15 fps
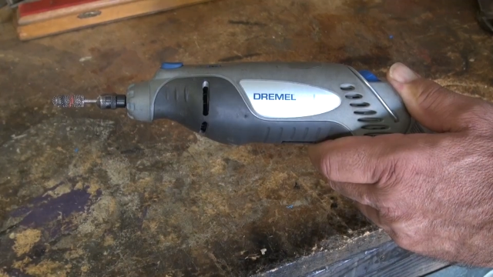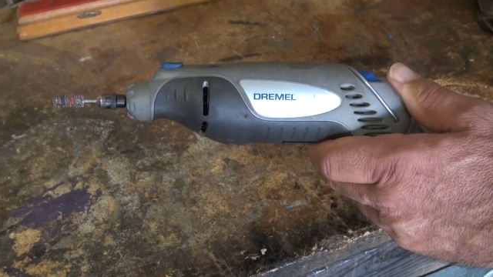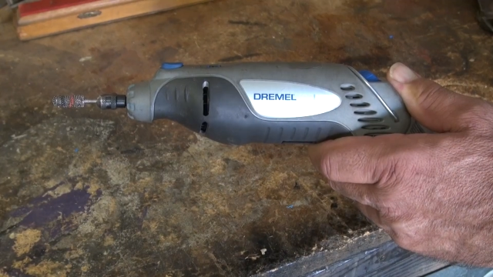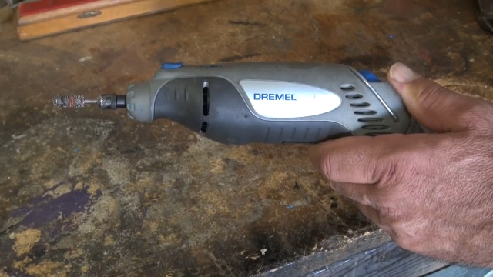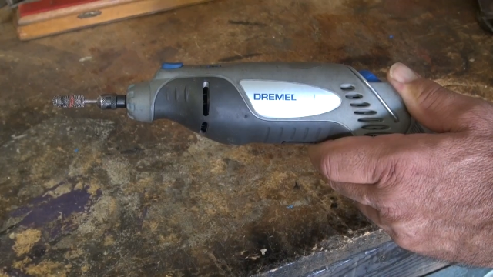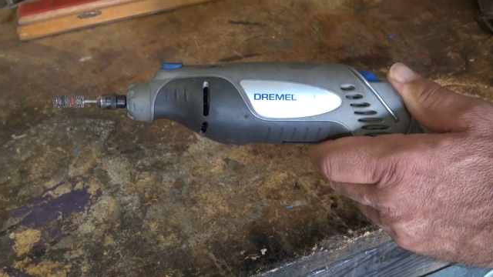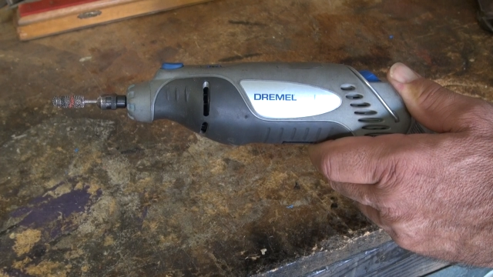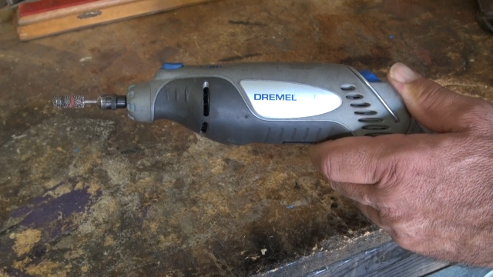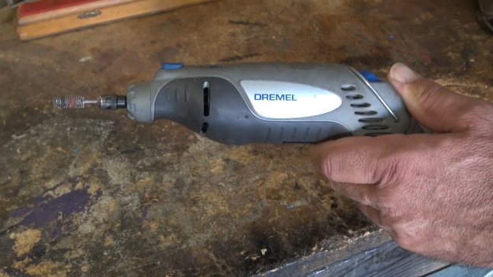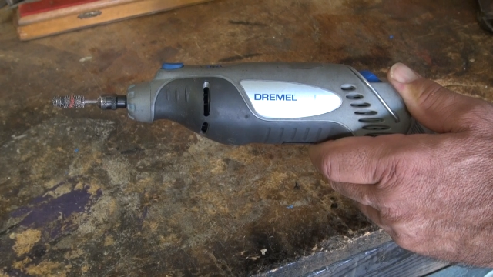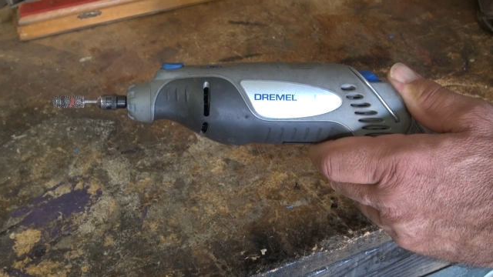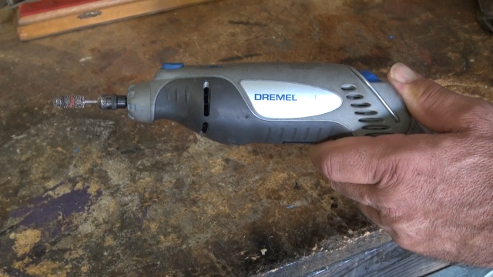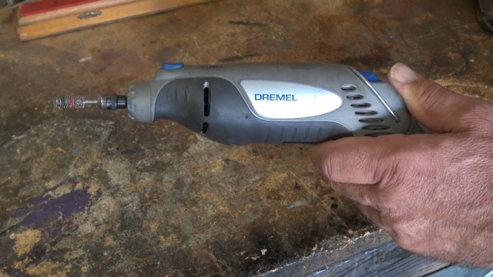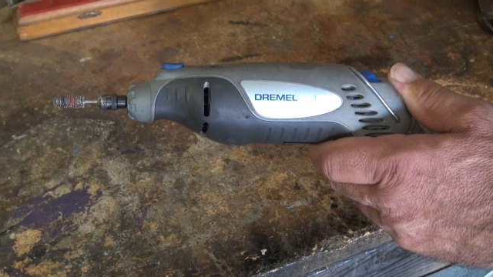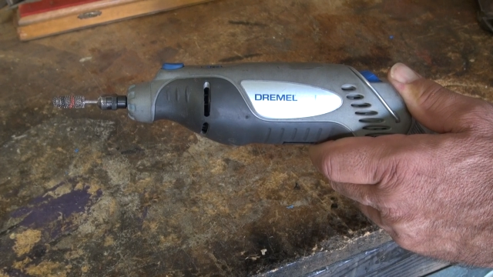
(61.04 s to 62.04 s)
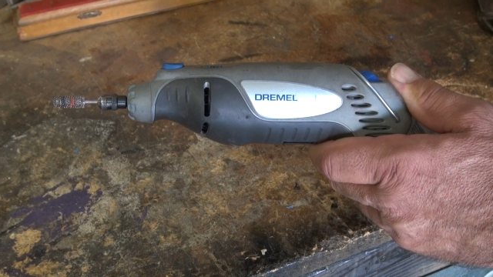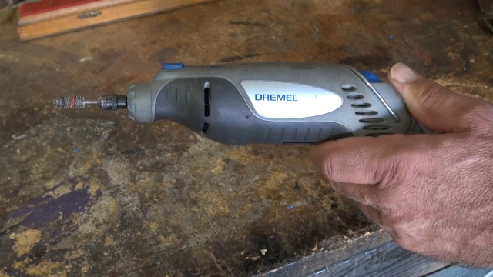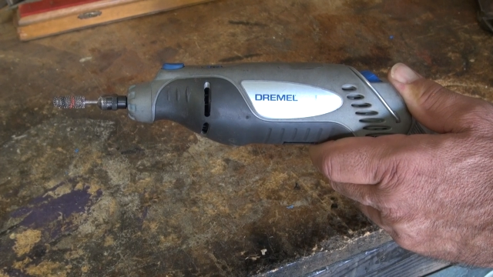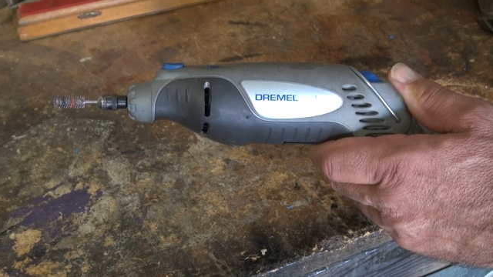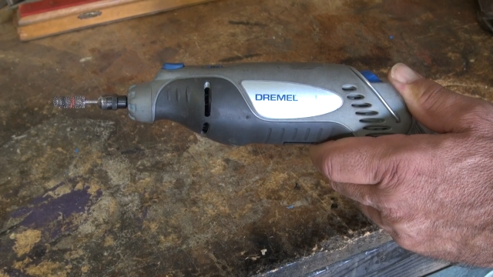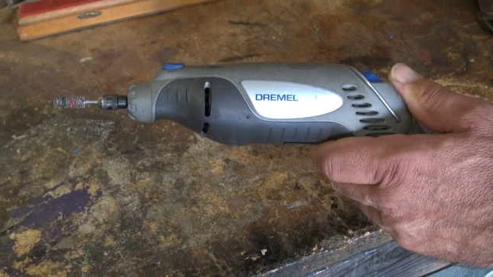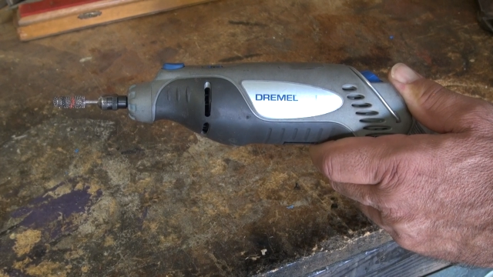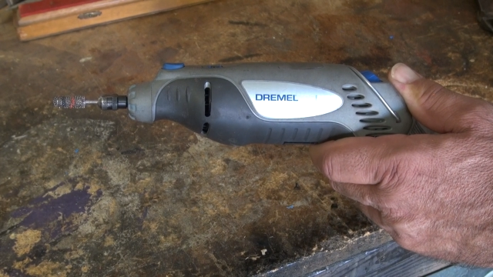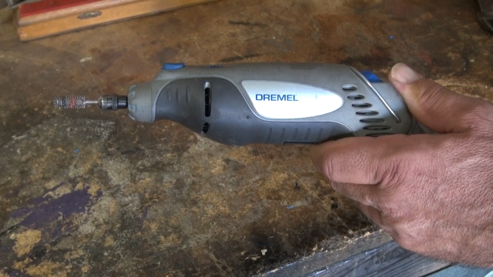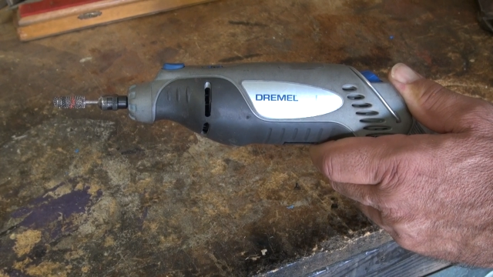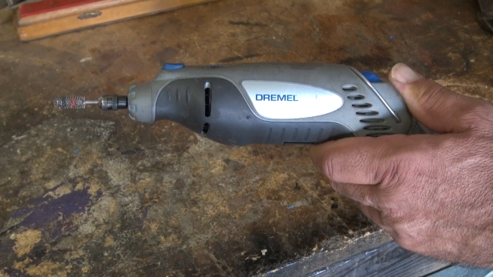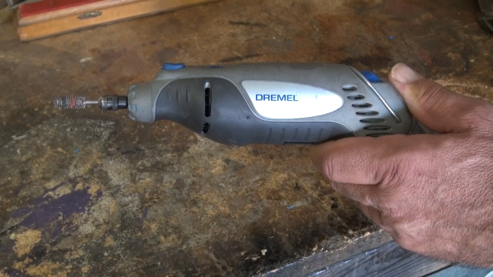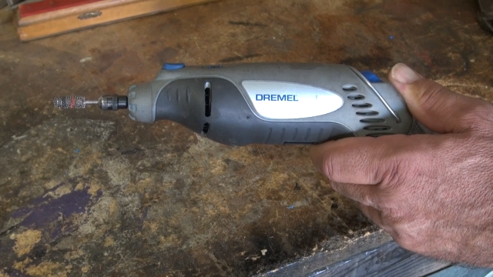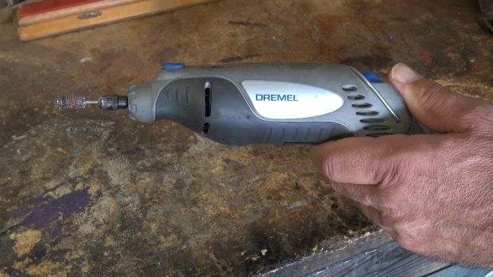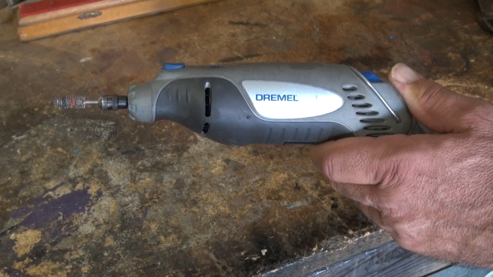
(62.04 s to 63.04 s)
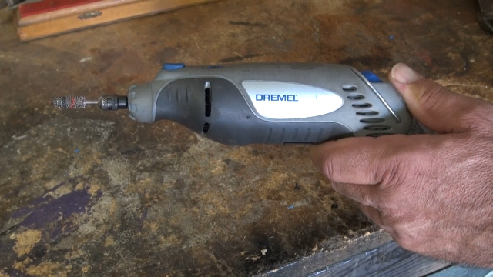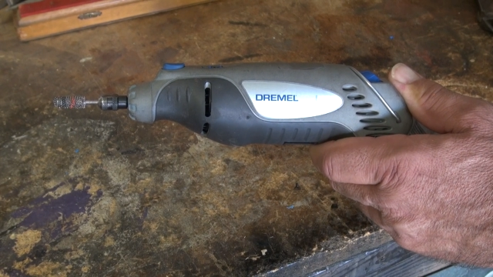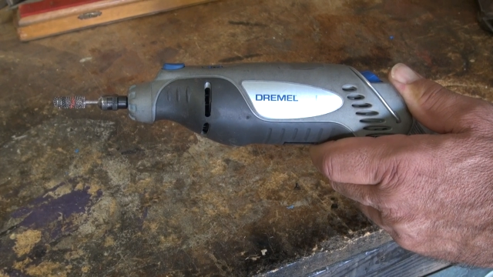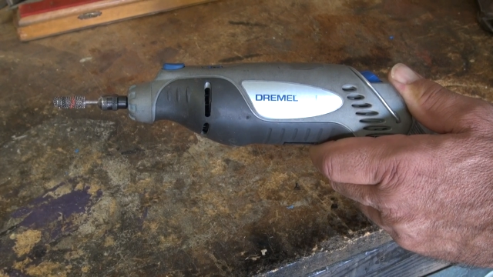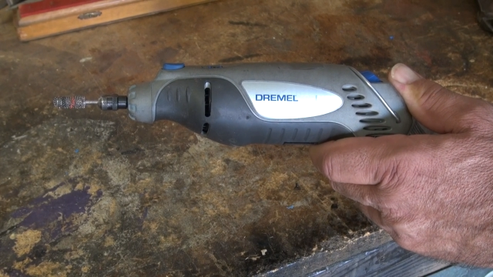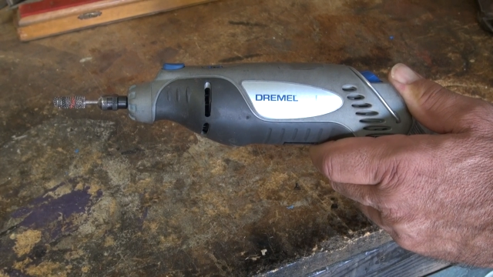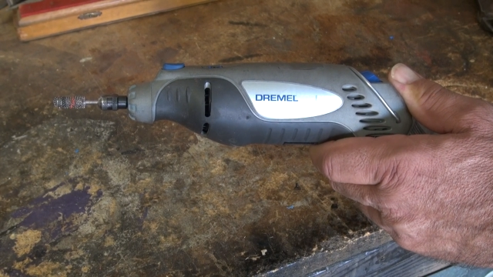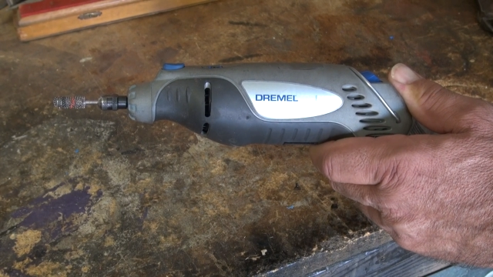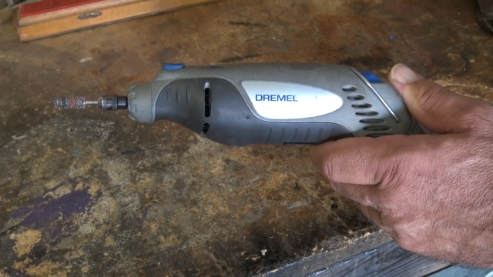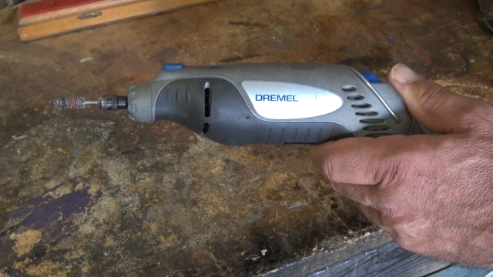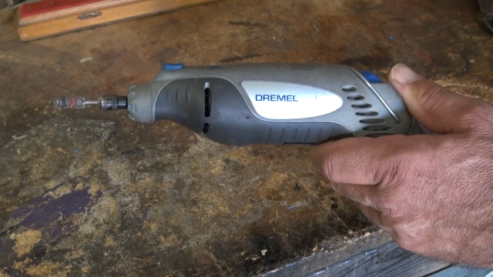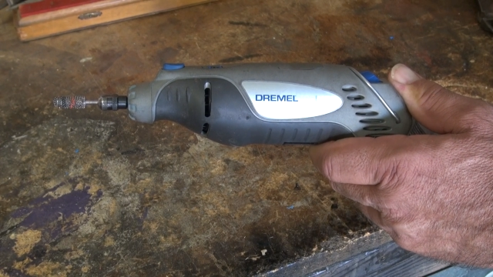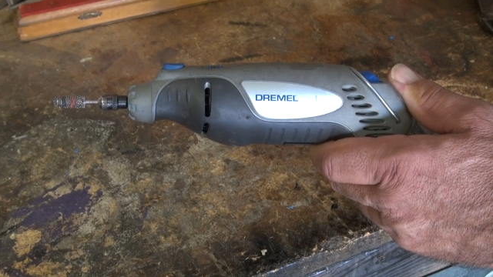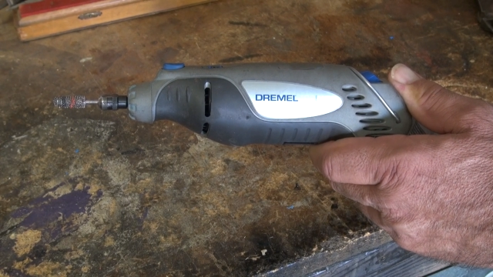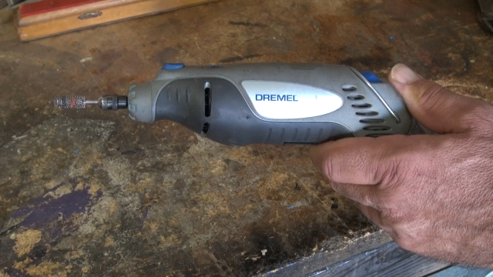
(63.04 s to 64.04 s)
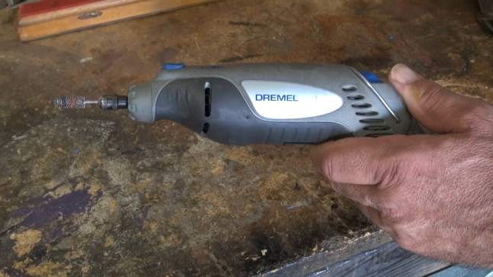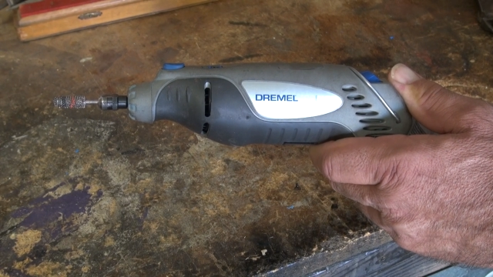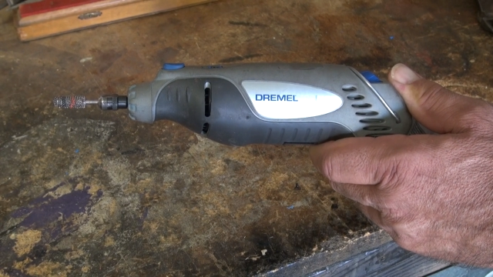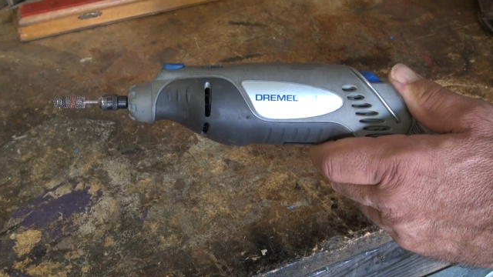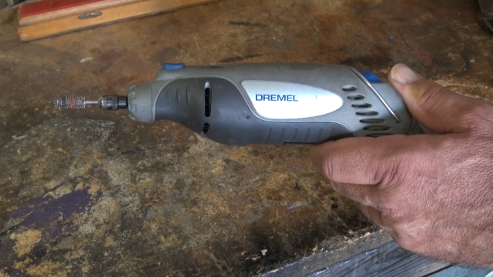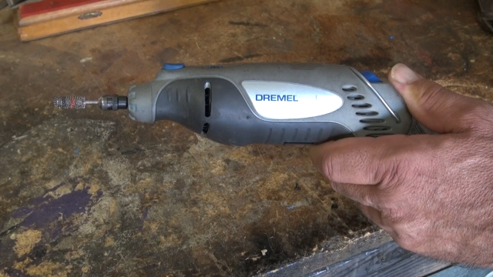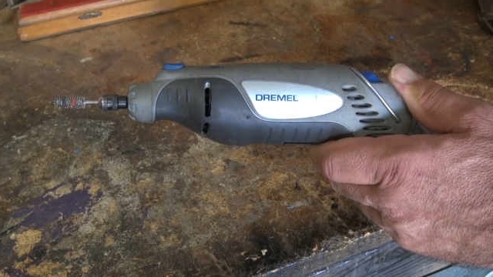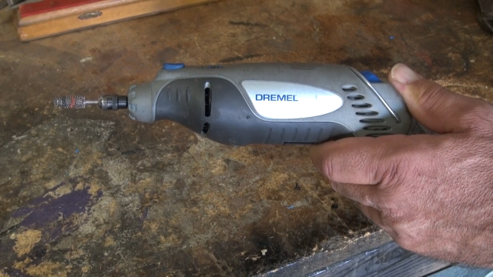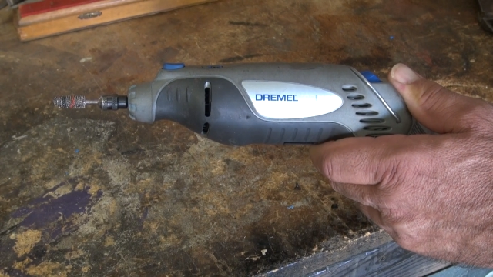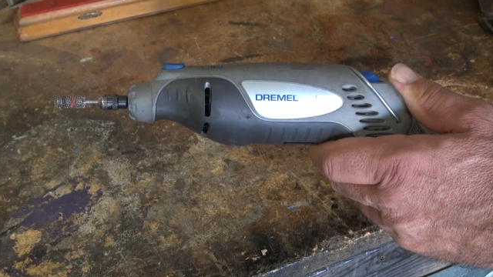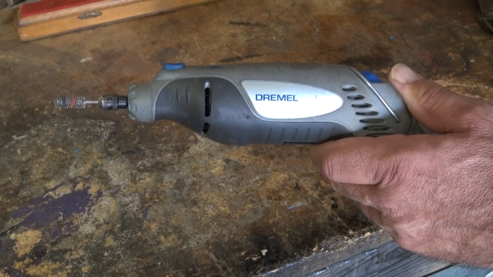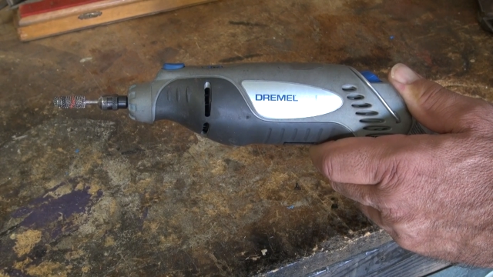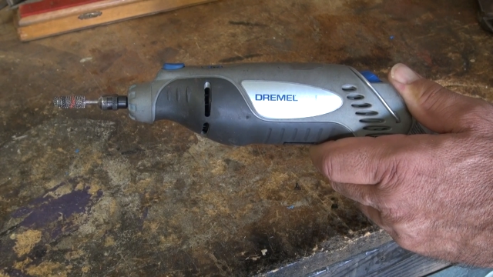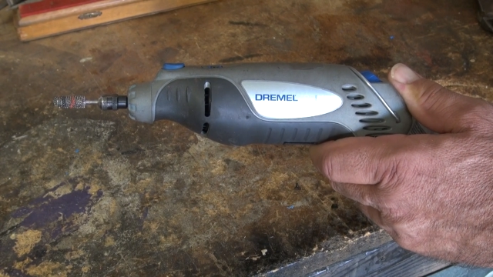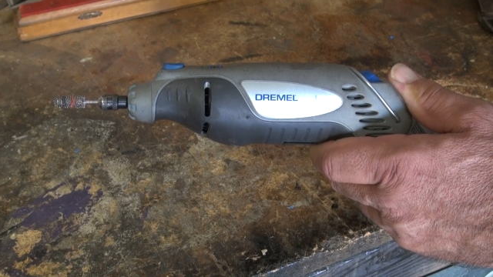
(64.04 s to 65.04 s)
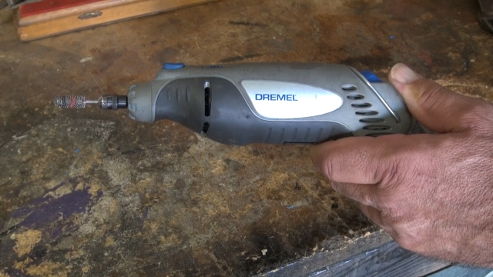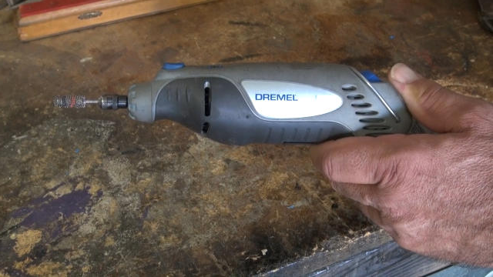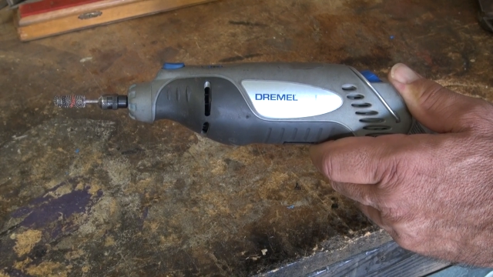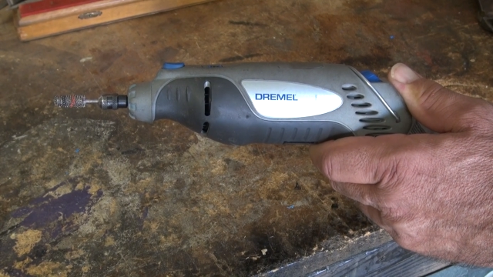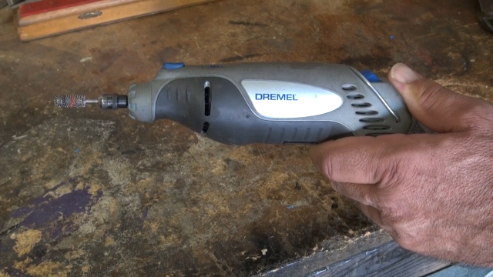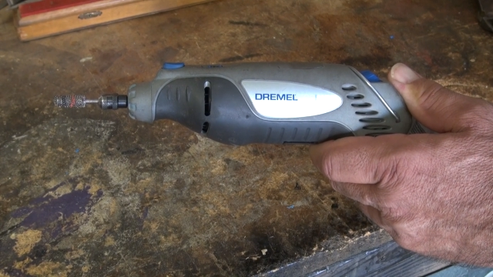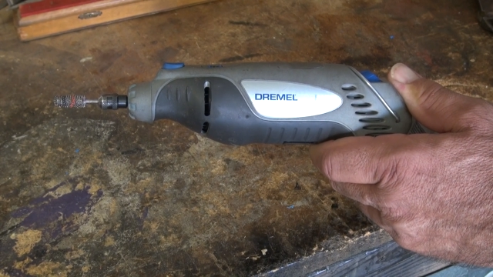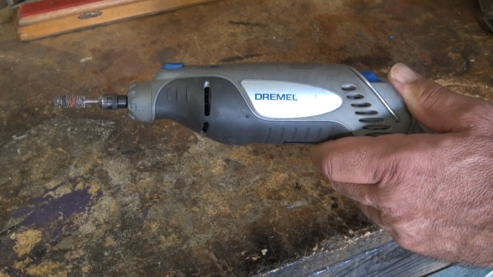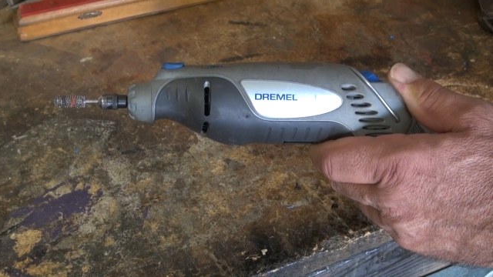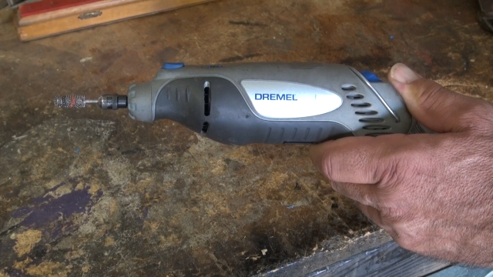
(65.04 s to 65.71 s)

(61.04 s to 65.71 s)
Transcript: [unreadable: no face in view]